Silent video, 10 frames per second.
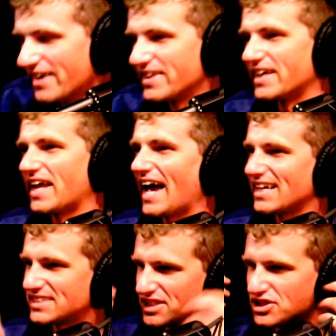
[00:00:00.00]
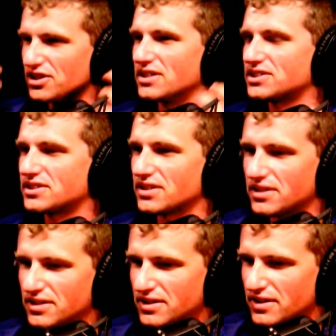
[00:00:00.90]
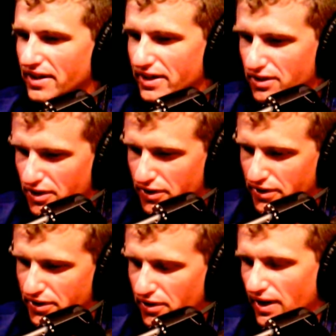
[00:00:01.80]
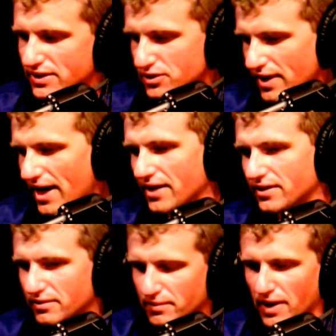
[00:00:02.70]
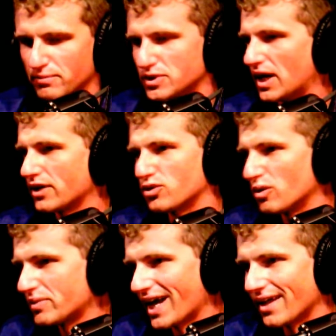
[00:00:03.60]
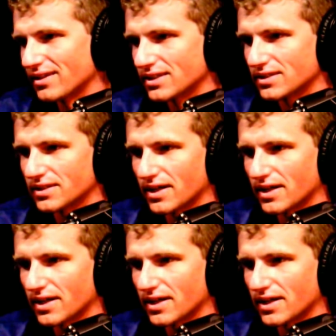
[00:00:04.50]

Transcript: And then as he starts to I do add. I grew up Catholic.